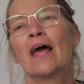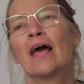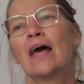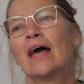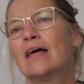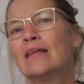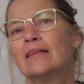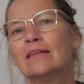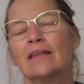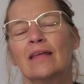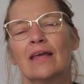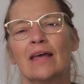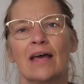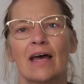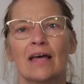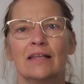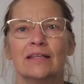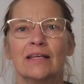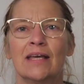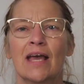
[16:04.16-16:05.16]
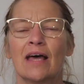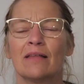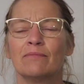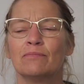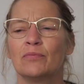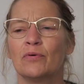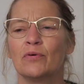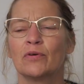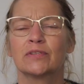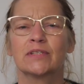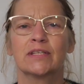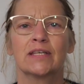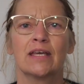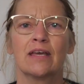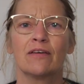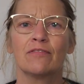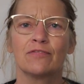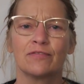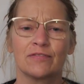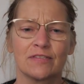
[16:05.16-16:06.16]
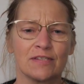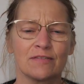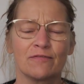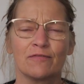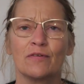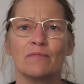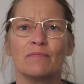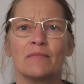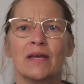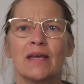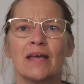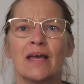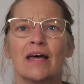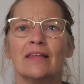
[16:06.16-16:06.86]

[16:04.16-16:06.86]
And he had bought gifts for me,